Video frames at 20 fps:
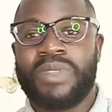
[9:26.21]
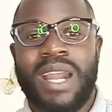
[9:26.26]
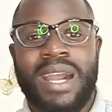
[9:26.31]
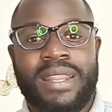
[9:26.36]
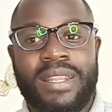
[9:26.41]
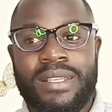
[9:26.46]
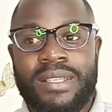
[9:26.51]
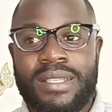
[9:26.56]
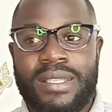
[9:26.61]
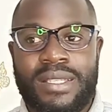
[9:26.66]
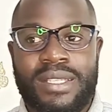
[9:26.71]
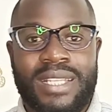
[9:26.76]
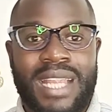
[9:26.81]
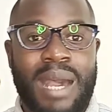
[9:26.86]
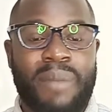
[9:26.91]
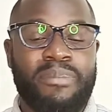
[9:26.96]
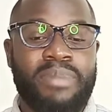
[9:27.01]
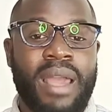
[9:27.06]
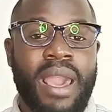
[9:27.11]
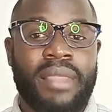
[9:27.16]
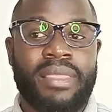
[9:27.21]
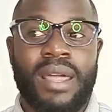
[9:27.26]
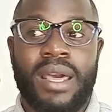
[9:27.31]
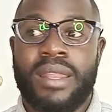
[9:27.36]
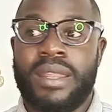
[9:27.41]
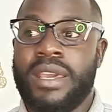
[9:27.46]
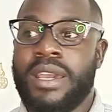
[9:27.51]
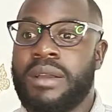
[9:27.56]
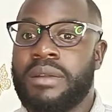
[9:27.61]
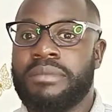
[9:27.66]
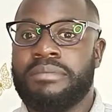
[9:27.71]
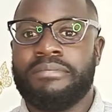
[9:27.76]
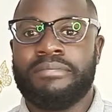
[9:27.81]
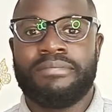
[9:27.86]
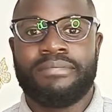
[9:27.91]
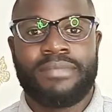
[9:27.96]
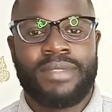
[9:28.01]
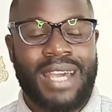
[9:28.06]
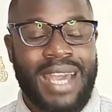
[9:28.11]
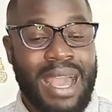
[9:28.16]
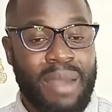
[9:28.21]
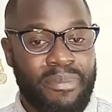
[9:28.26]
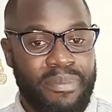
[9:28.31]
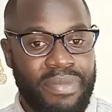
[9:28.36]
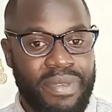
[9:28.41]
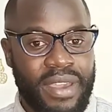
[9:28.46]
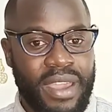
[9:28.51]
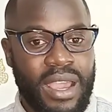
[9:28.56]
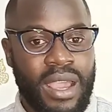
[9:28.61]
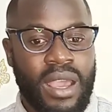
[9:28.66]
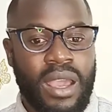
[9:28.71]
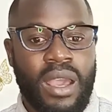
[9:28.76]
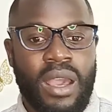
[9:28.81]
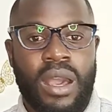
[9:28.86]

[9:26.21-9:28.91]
At a snap like that, they are up there.